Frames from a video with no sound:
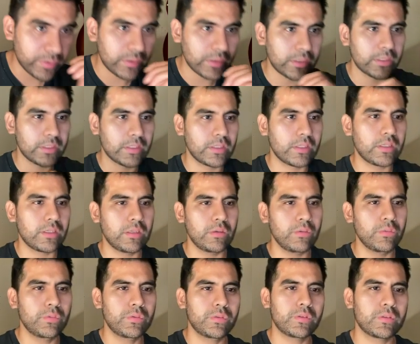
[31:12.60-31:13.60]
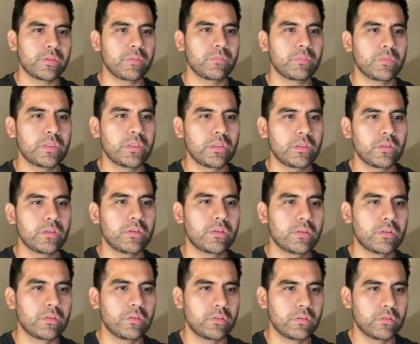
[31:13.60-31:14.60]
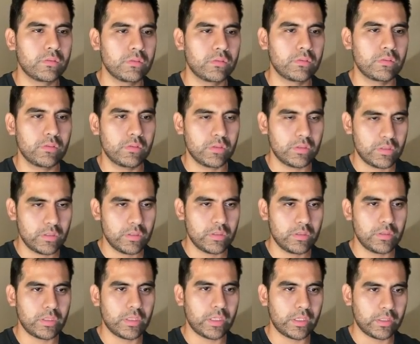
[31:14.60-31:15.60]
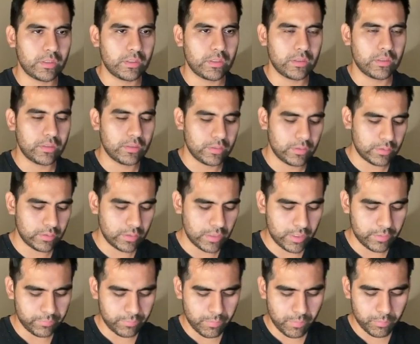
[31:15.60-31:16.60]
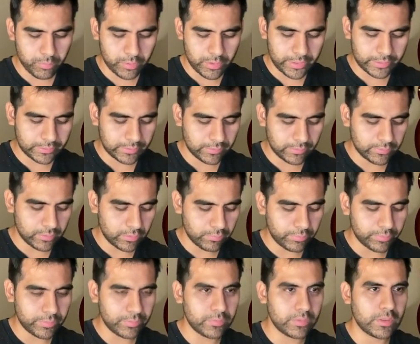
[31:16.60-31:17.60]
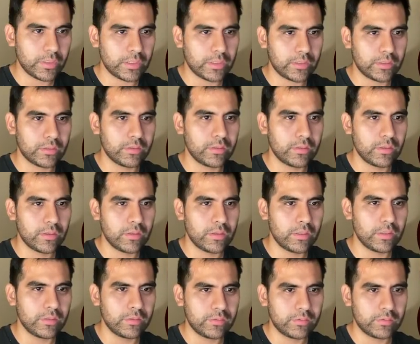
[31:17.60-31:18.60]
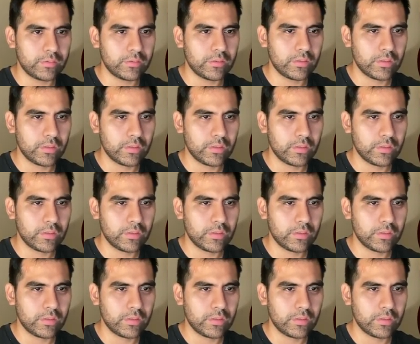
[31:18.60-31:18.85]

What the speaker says: like use something. Like I remember like they started with something like this.